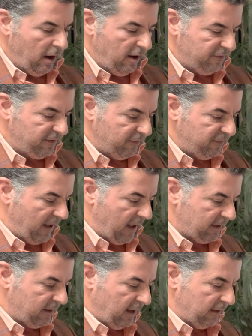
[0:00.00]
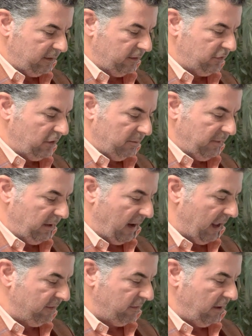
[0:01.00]
of the fact that this gentleman
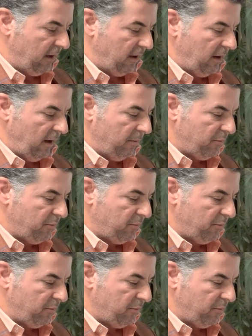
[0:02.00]
has a